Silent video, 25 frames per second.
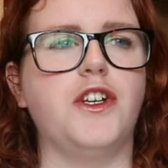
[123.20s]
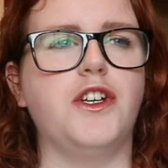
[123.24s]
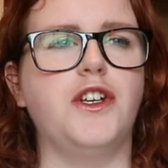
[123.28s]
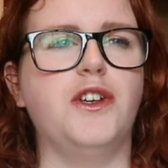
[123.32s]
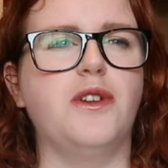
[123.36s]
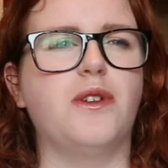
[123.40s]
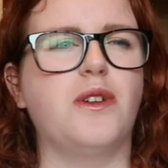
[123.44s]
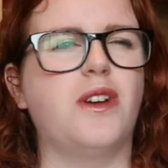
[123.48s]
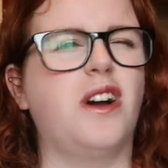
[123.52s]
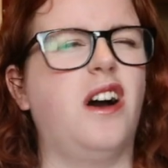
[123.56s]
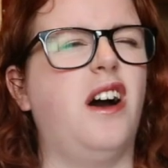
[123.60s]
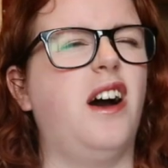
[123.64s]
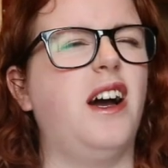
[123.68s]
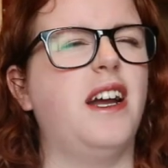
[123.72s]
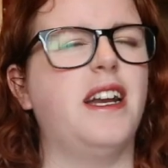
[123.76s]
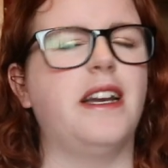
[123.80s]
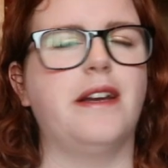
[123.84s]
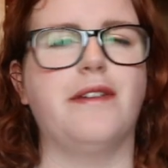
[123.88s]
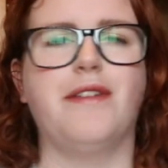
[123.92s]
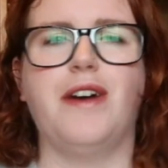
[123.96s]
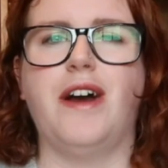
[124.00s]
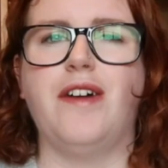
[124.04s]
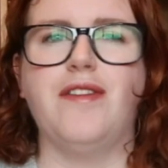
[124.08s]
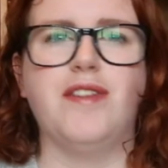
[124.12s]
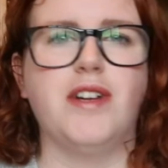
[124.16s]
you kind
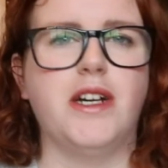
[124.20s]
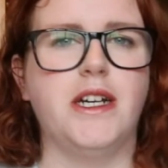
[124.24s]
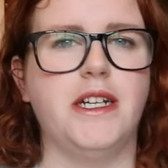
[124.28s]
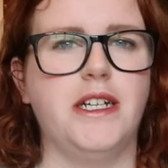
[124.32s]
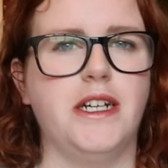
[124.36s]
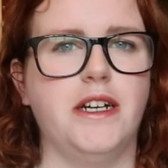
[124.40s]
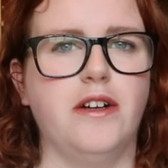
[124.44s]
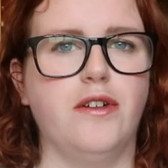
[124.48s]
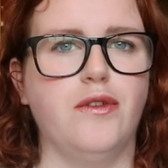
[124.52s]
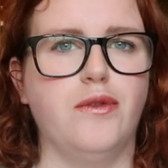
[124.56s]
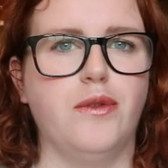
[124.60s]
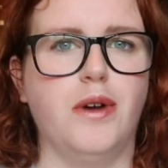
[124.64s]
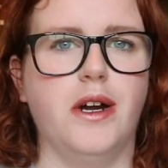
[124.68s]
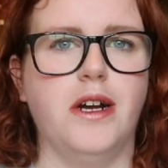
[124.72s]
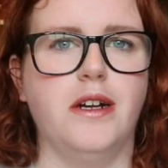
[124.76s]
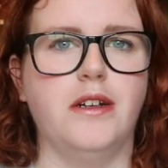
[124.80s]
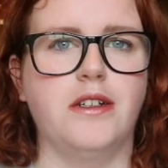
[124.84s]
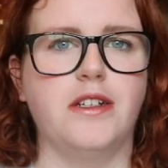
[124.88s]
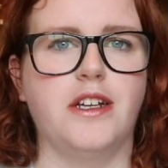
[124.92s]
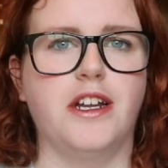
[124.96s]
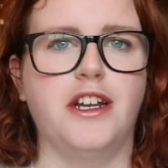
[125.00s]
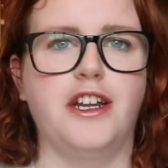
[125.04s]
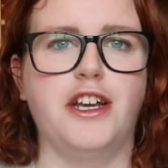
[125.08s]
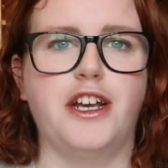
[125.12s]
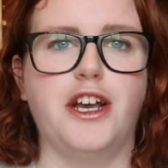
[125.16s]
of have an idea of where it's
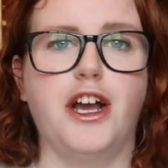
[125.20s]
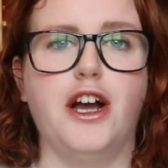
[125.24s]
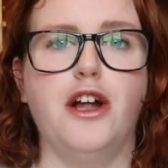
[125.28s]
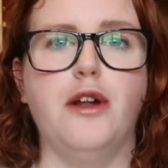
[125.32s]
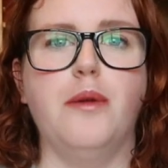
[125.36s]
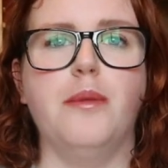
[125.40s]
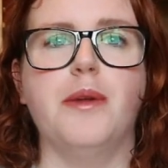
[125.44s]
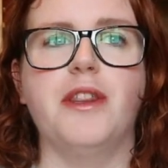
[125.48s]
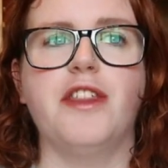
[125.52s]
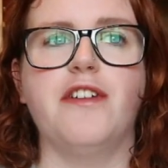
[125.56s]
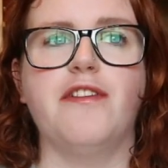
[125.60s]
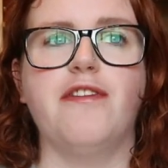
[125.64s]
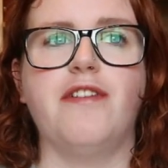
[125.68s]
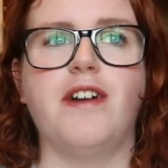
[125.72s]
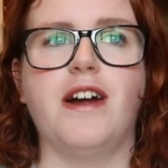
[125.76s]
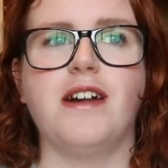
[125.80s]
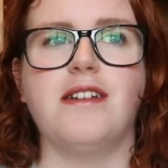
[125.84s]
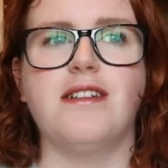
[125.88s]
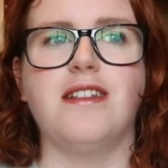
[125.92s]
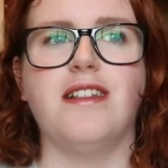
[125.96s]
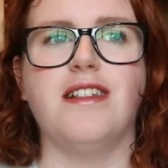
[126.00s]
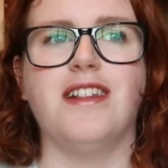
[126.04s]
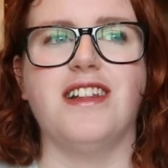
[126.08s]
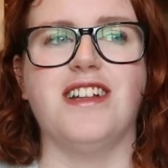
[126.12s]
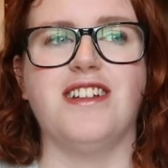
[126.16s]
going to go, but the
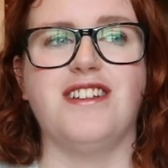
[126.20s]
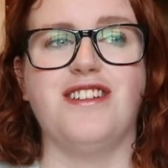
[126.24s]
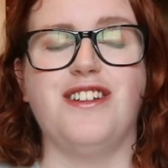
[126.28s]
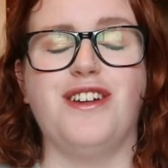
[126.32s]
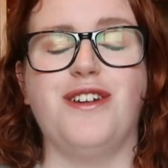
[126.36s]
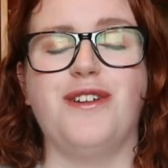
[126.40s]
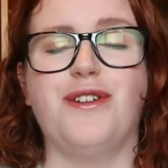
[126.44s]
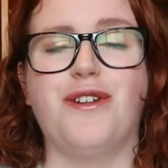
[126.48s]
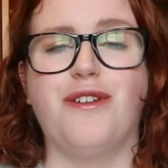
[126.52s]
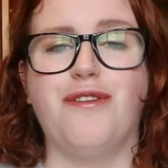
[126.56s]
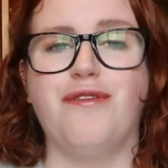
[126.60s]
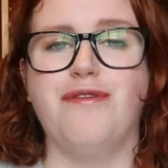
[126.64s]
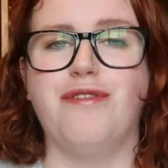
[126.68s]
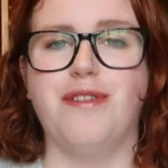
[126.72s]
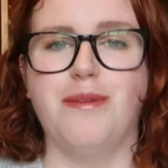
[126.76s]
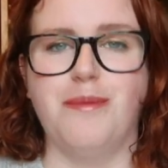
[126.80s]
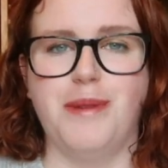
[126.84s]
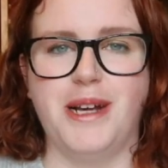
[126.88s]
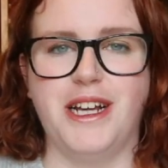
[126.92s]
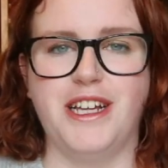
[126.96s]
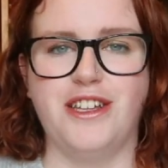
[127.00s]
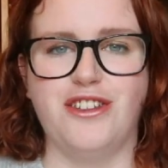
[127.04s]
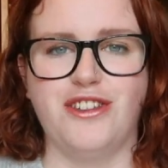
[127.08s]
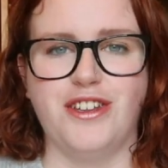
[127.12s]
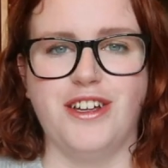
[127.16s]
fact that there's no
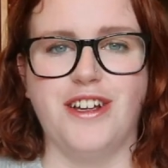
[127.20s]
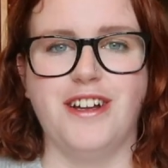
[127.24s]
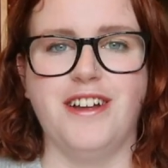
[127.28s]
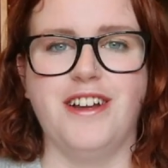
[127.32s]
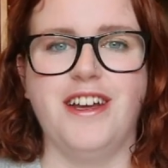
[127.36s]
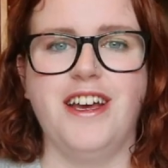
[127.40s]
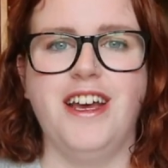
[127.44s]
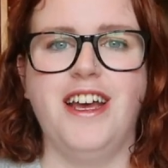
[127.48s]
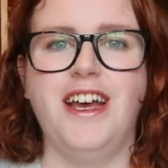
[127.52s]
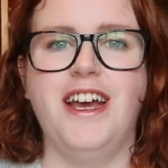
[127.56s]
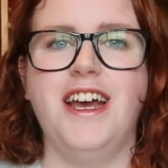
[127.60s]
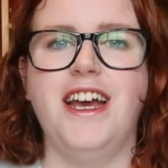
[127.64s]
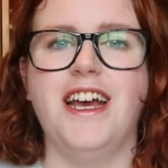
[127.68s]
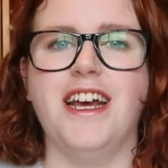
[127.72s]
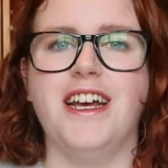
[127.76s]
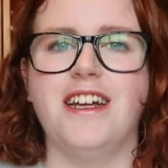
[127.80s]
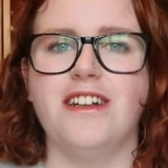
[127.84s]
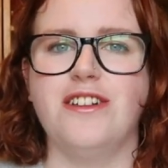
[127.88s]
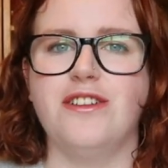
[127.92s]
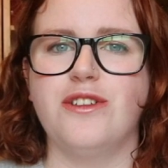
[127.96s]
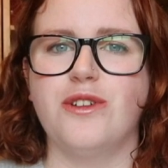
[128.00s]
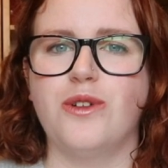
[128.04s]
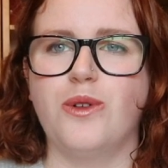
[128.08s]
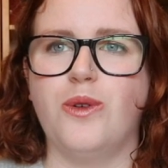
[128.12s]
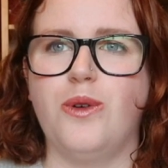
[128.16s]
confirmation,
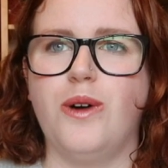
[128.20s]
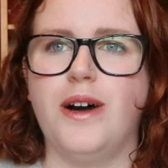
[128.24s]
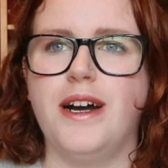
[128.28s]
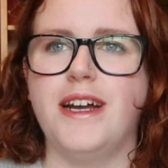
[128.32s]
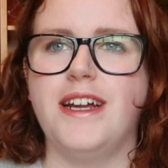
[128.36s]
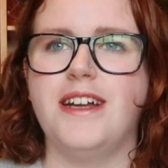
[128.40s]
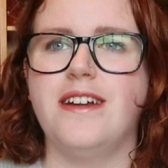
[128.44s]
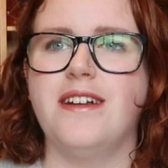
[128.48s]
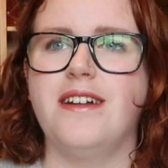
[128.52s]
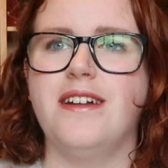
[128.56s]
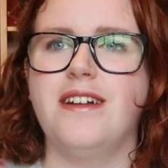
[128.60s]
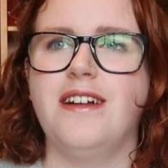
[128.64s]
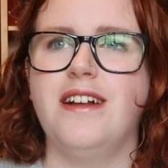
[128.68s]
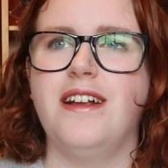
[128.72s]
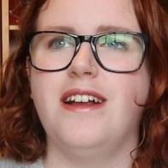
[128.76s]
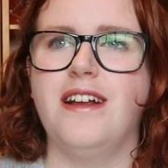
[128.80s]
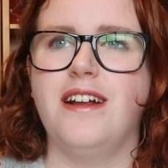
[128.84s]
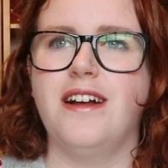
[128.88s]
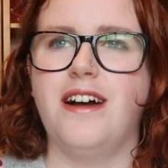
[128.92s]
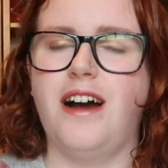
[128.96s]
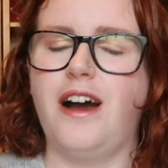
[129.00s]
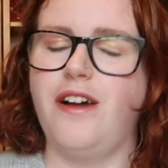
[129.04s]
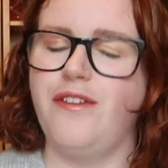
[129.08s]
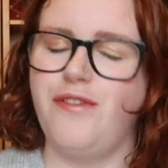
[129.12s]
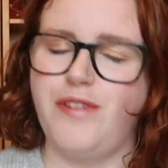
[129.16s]

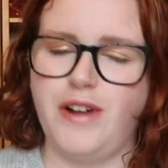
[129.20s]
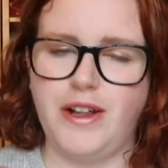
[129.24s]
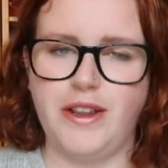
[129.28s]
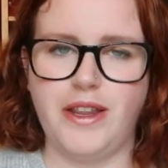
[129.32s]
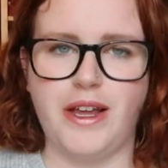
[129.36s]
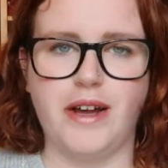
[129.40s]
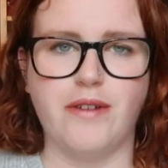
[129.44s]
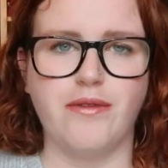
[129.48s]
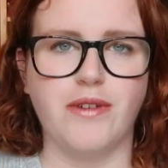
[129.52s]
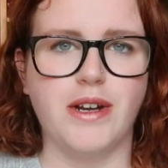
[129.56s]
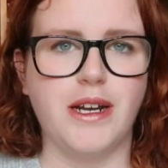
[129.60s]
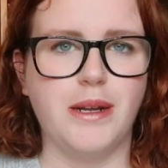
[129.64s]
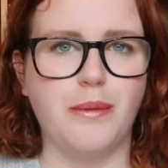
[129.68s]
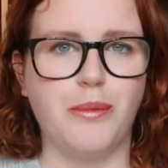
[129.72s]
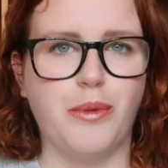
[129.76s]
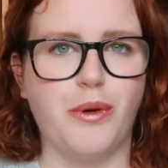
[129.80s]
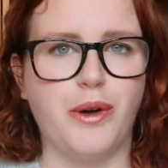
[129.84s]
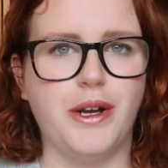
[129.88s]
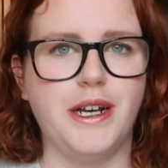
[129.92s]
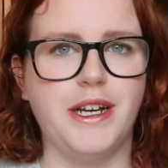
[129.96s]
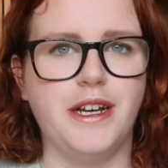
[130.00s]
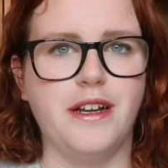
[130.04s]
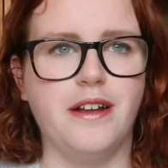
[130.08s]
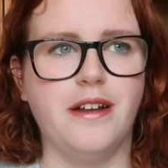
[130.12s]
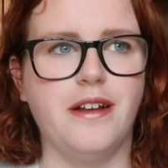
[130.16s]
I found that really
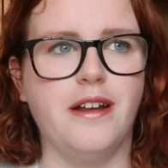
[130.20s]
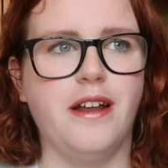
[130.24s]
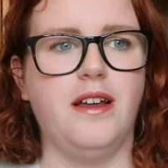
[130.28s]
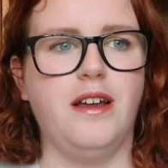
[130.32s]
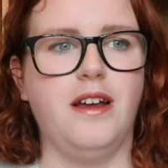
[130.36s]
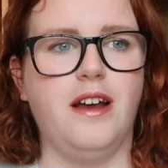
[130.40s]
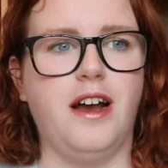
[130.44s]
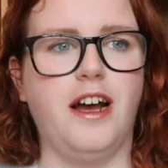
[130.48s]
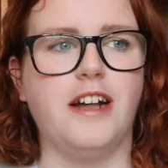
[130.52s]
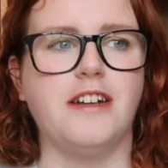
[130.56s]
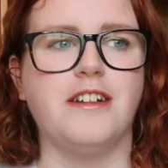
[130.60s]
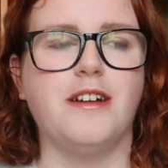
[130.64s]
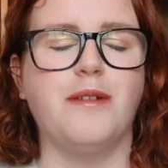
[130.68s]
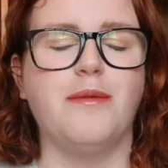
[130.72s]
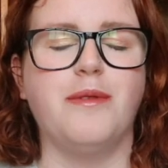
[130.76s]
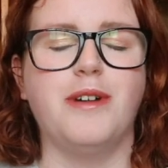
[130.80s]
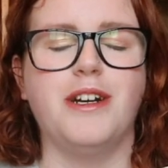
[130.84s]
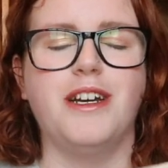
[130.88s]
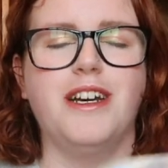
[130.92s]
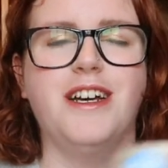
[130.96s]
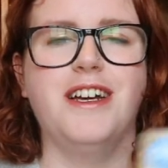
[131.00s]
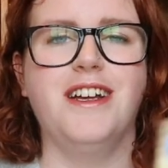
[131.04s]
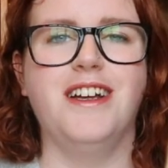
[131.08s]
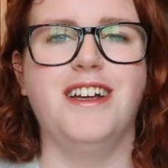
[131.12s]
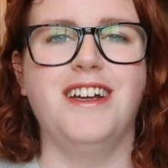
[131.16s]
poignant. I don't want
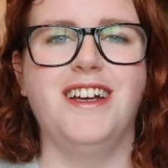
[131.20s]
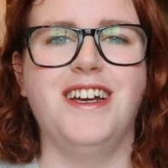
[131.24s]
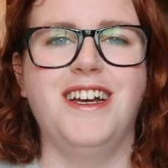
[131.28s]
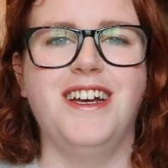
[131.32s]
to